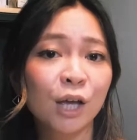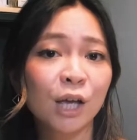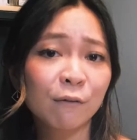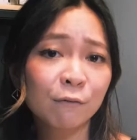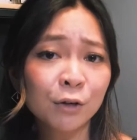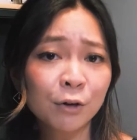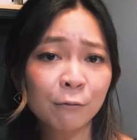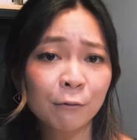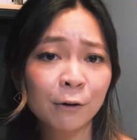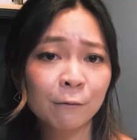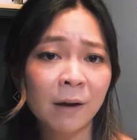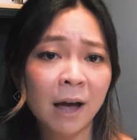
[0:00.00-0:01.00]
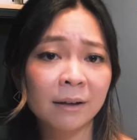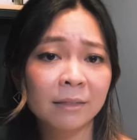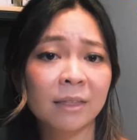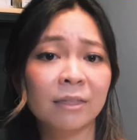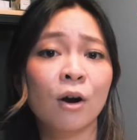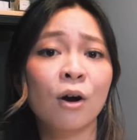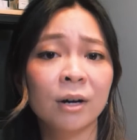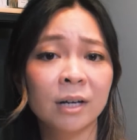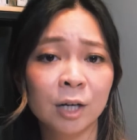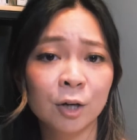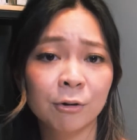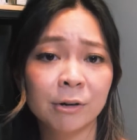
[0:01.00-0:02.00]
If you know for a fact that the hard
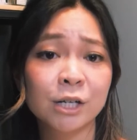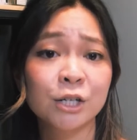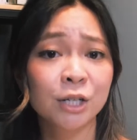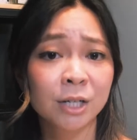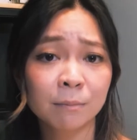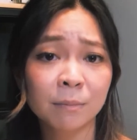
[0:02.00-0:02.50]
inquiry shouldn't